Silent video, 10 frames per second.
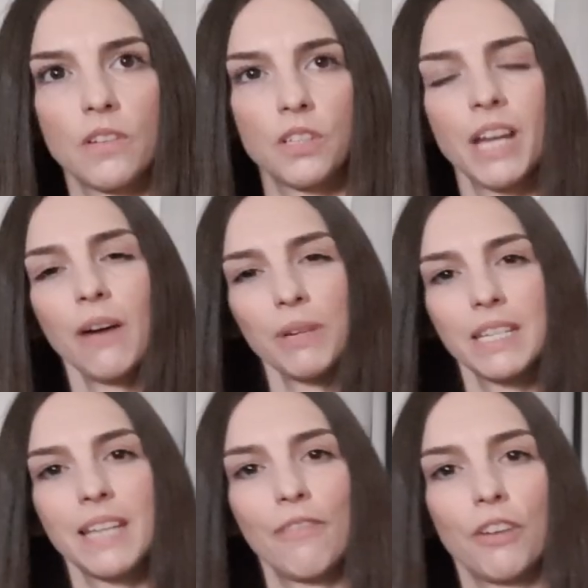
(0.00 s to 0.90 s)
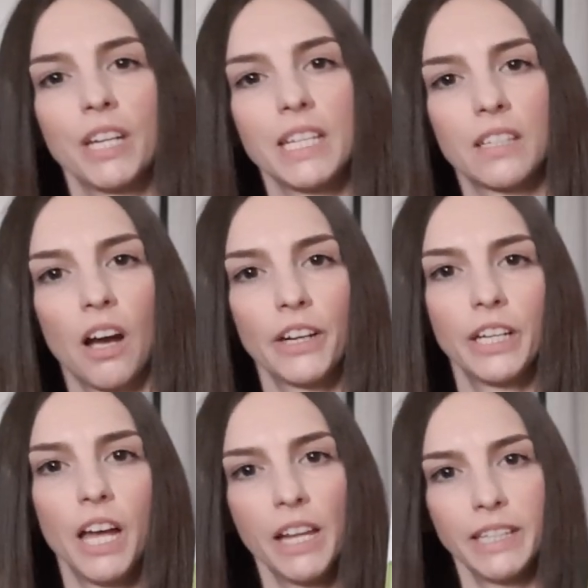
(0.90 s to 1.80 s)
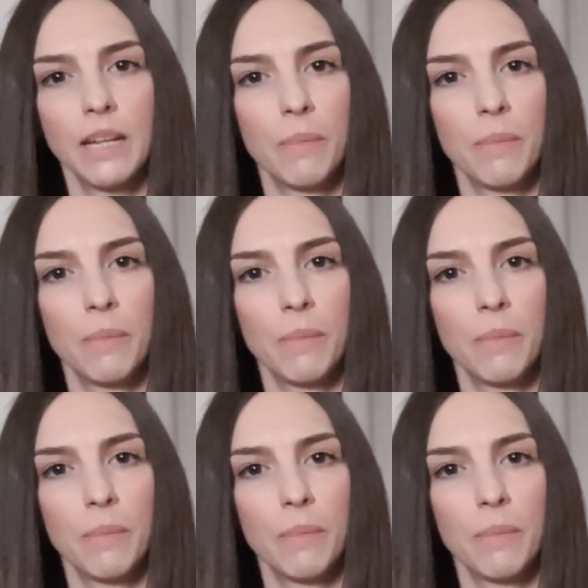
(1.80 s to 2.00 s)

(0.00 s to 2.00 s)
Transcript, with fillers: So now he's seven, he's kind of learning a